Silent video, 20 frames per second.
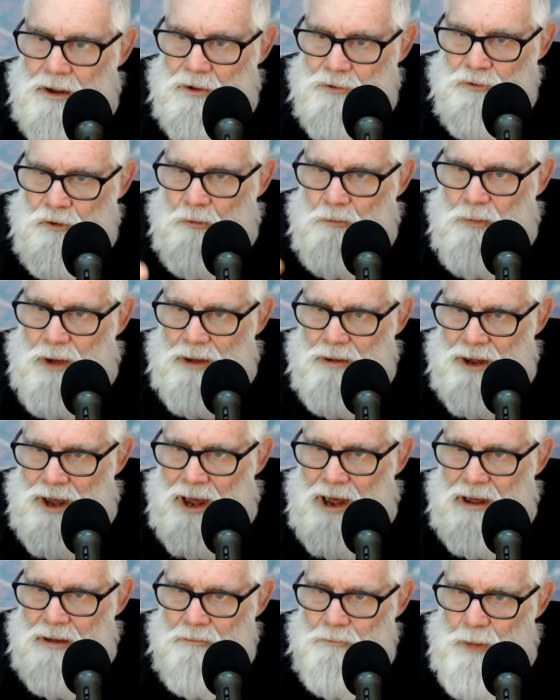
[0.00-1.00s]
So Bob
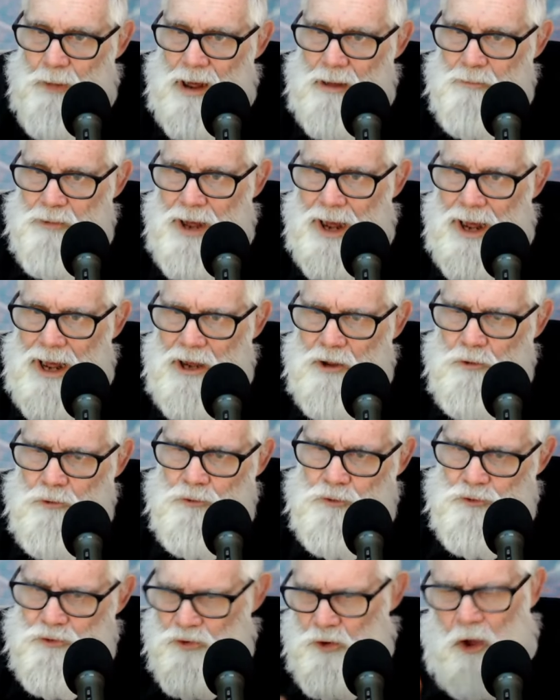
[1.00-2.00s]
Geigel
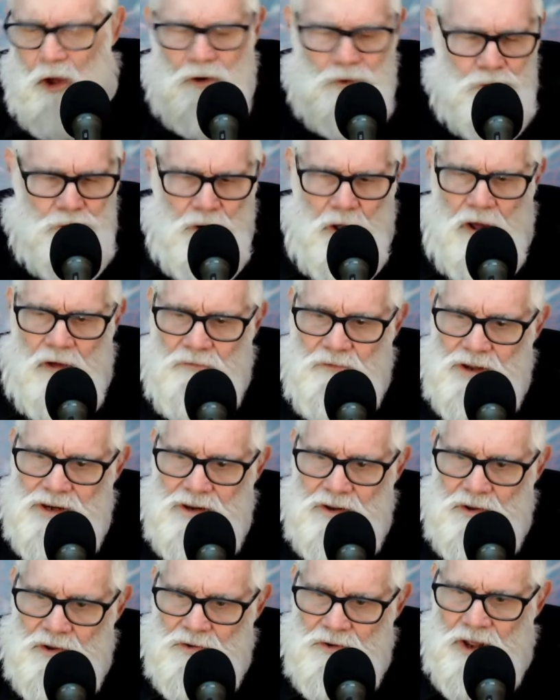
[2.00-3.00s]
sauntered off
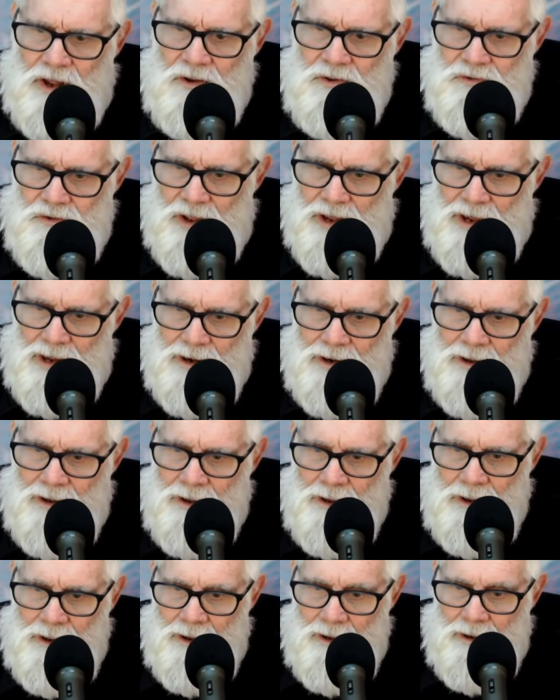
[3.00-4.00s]
into the sunset.
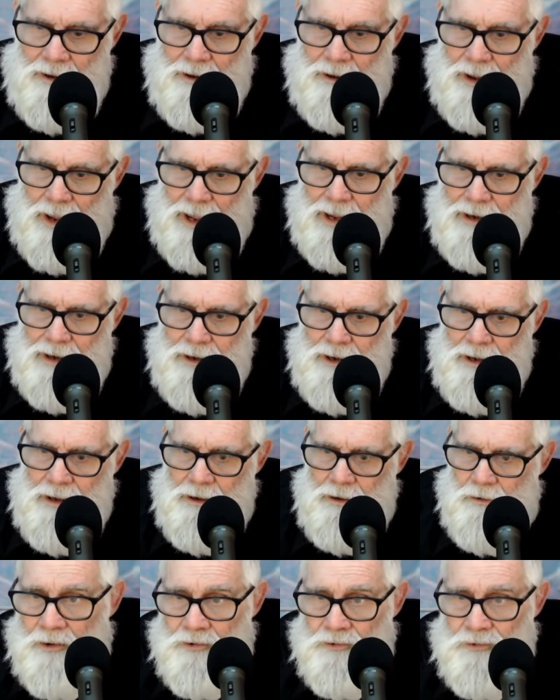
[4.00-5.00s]
And
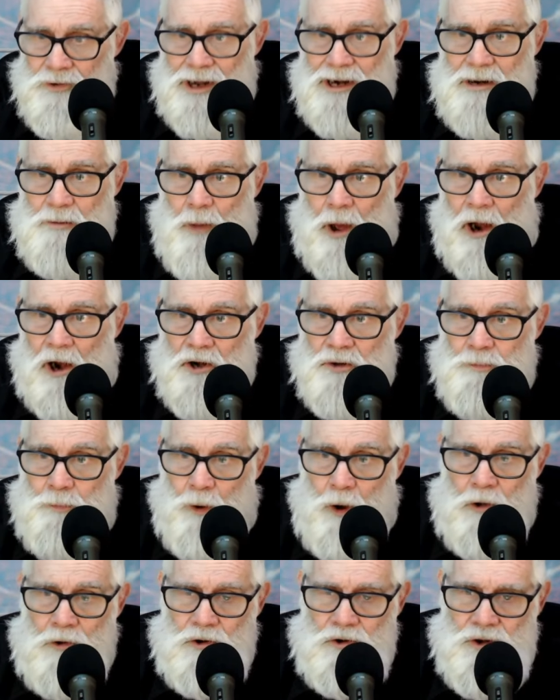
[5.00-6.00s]
then Sonny Myers'
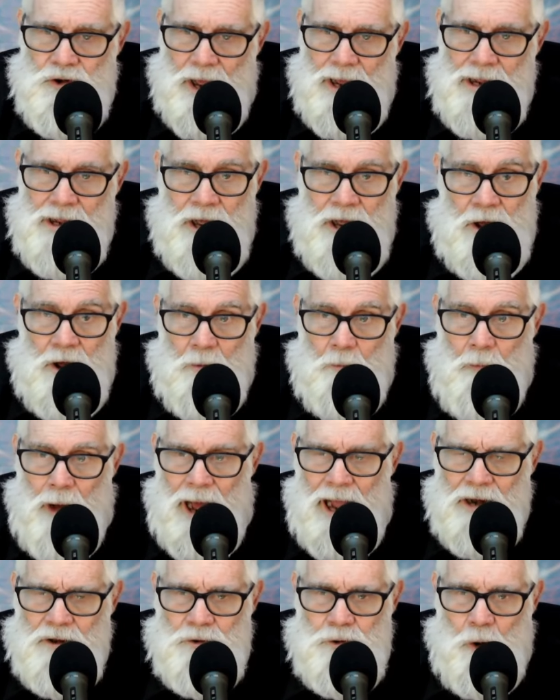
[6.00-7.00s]
protege,
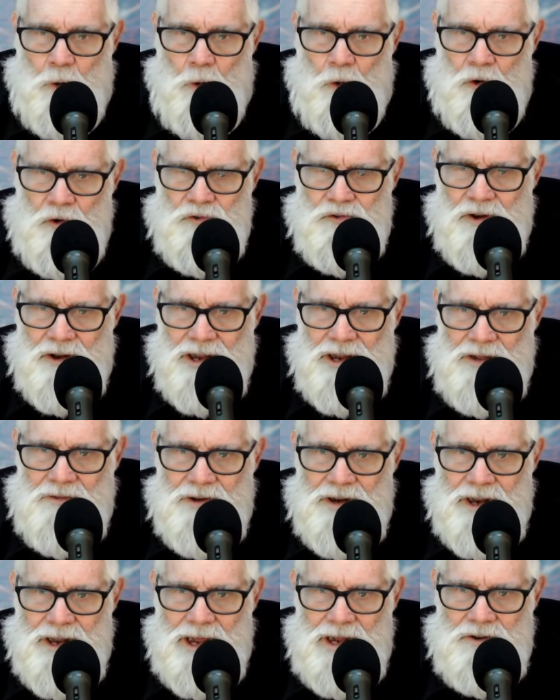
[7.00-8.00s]
Mike George, the
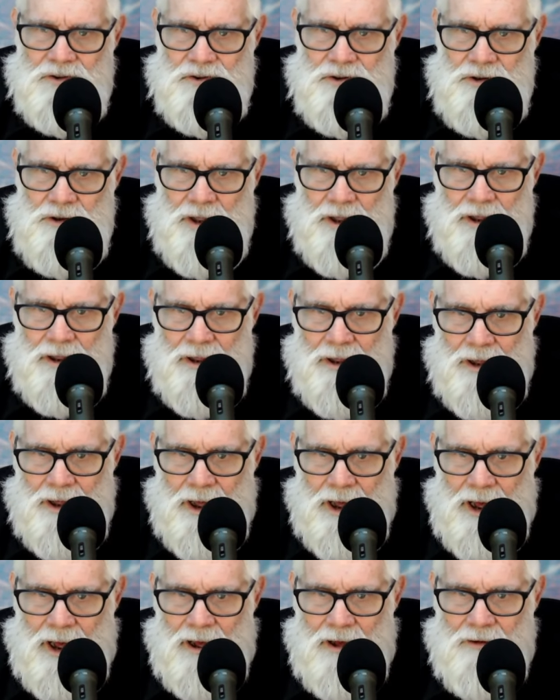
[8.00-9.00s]
living legend
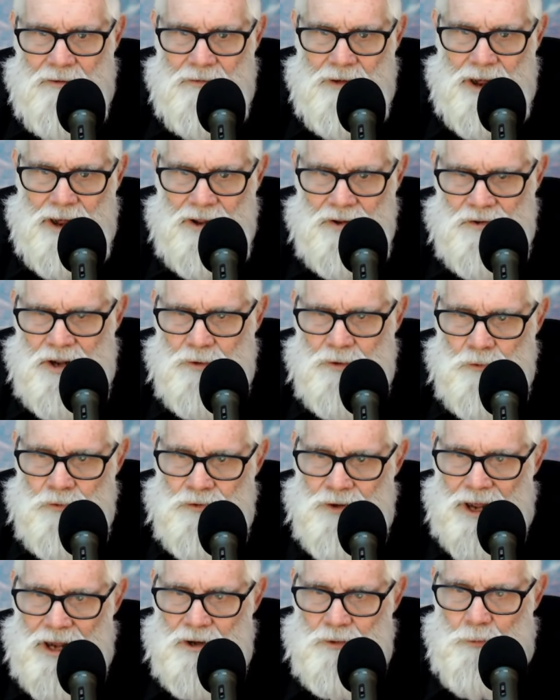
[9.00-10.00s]
of uh, Central
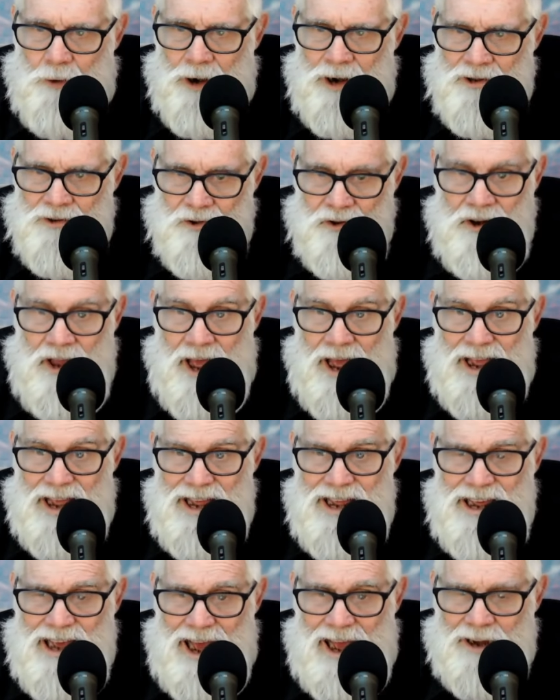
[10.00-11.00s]
States Wrestling,
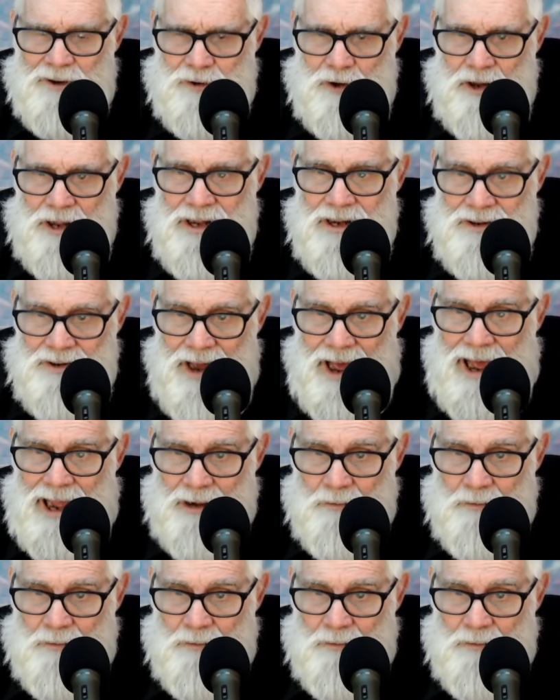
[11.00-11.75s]
he actually attacked